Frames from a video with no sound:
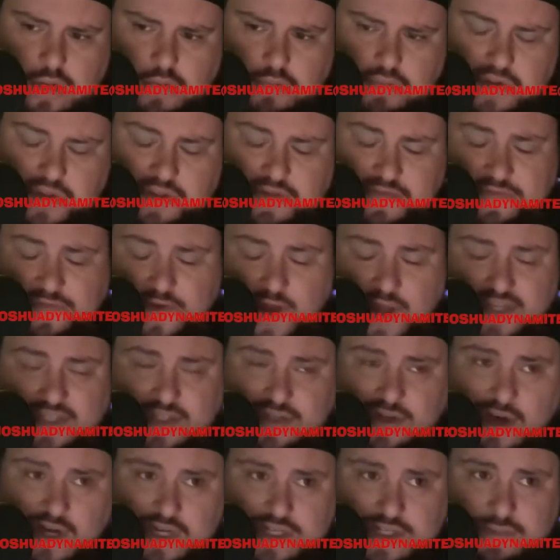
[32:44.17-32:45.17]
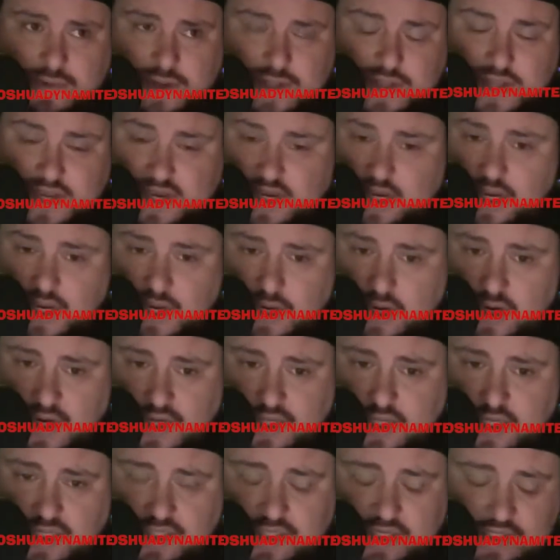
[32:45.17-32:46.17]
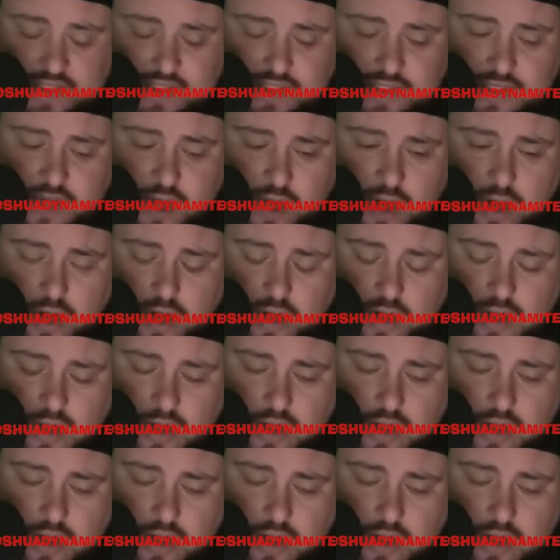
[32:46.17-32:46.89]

But the fight starts within here. It doesn't start